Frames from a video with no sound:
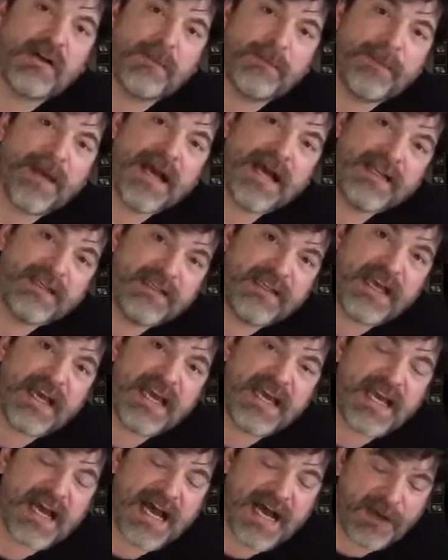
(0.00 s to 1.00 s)
a bad
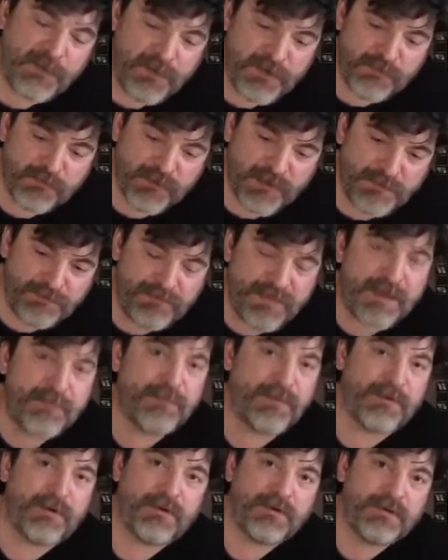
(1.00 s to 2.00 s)
day, I would
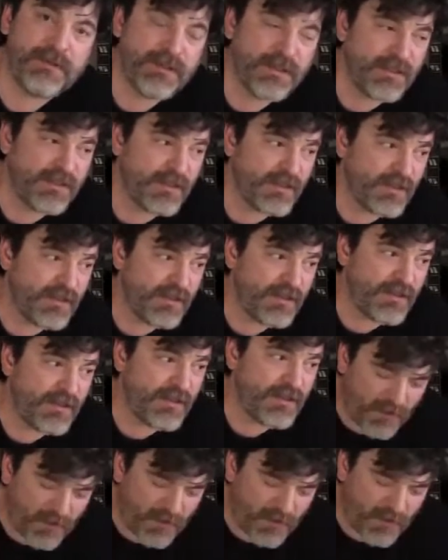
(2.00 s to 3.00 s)
remember
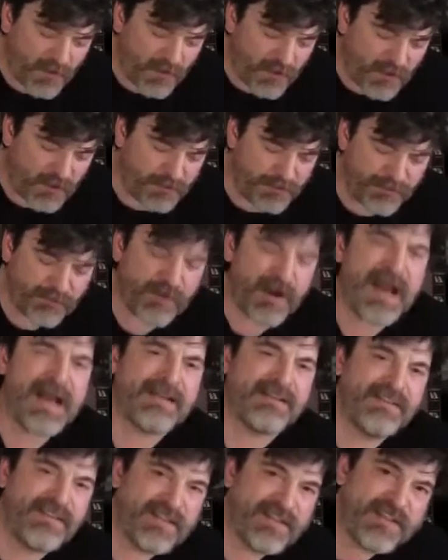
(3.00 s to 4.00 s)
that all
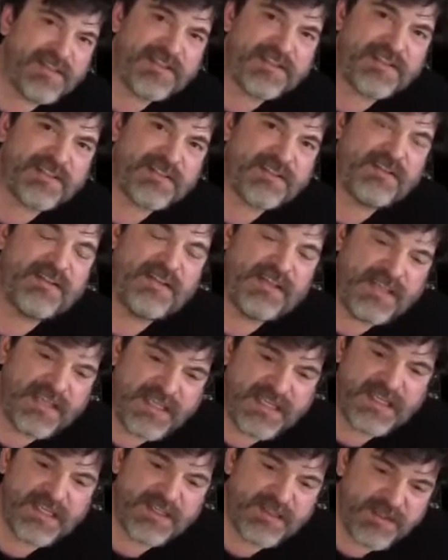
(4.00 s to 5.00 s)
practice
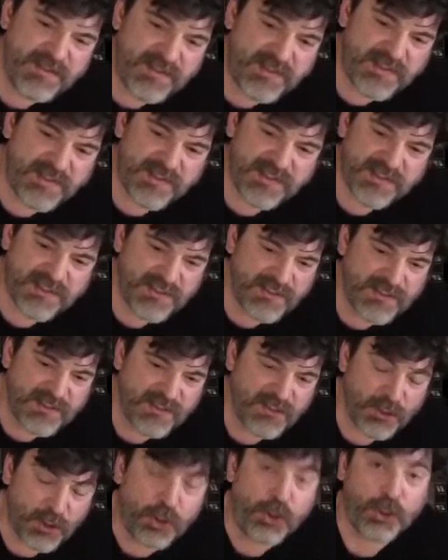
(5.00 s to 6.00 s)
is
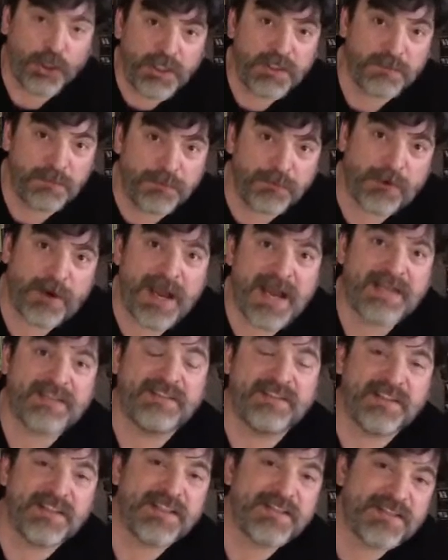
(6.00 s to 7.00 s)
good
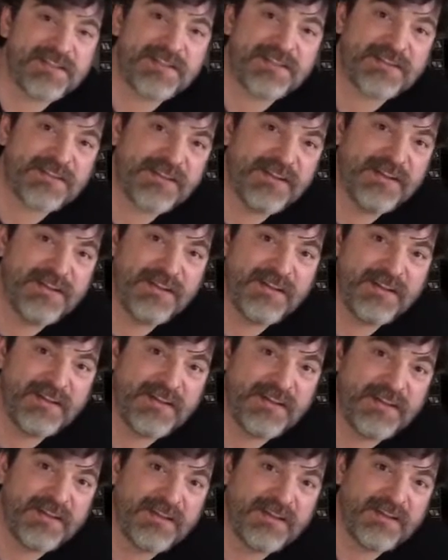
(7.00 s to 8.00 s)
practice.
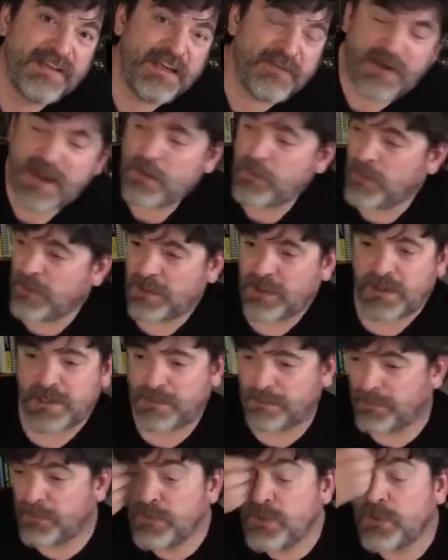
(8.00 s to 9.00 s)
If I work on a
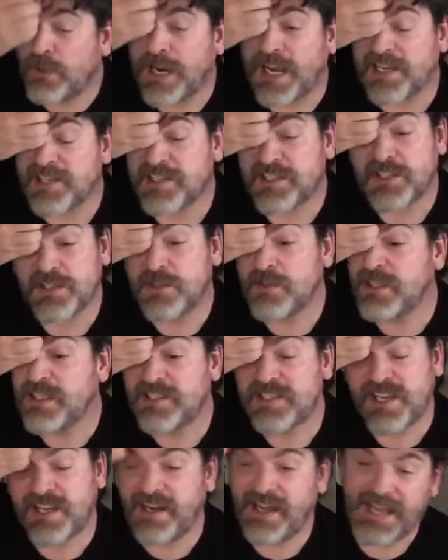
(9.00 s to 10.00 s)
bluegrass tune,
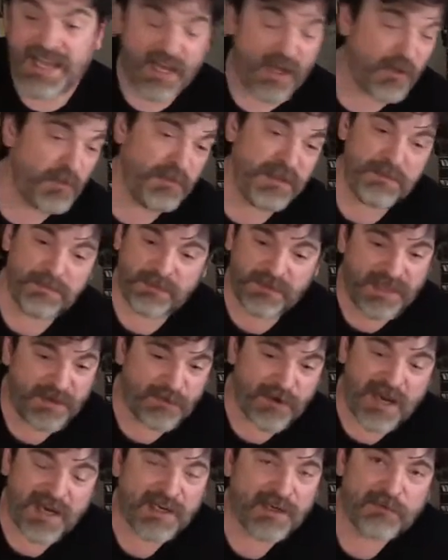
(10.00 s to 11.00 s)
it's going to help me play
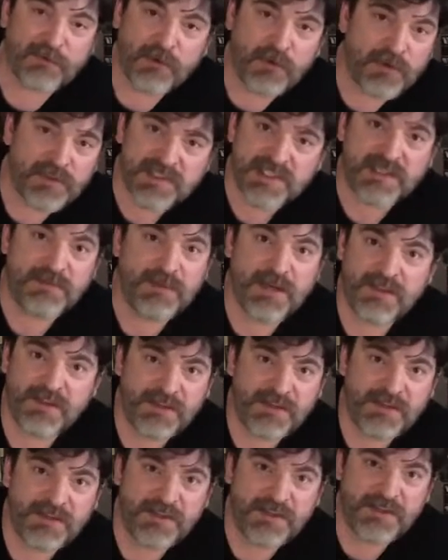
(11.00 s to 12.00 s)
rock and roll some other
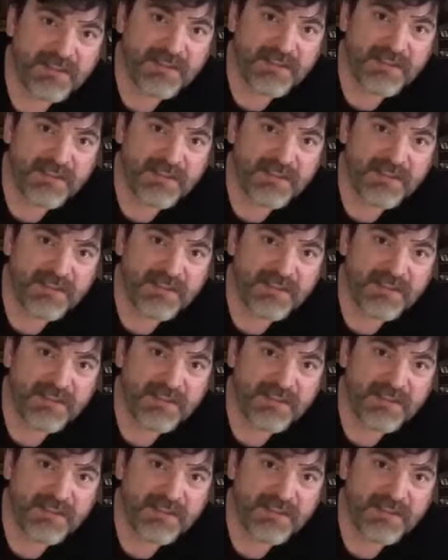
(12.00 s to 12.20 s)
day.